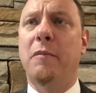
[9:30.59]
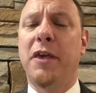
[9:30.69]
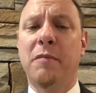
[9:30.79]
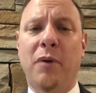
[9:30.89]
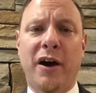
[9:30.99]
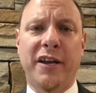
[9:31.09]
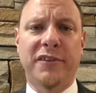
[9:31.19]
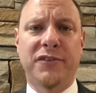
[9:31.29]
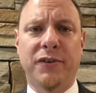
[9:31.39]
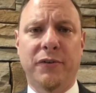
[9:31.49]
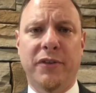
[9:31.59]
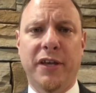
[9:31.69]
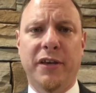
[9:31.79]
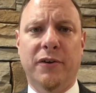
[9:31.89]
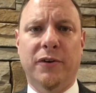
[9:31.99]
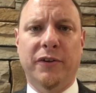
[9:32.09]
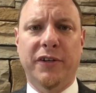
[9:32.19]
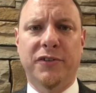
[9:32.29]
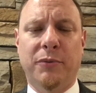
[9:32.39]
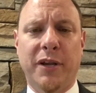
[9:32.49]
he bought into the early
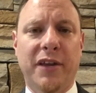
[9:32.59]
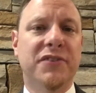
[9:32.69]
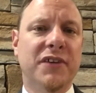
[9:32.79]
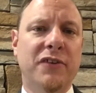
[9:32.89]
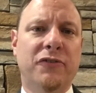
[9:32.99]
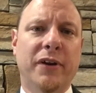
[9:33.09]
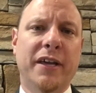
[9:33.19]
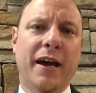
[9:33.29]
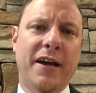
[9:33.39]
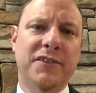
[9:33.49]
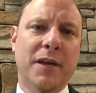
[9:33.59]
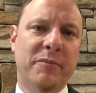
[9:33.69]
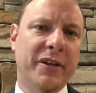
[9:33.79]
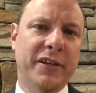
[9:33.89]
20th century concept that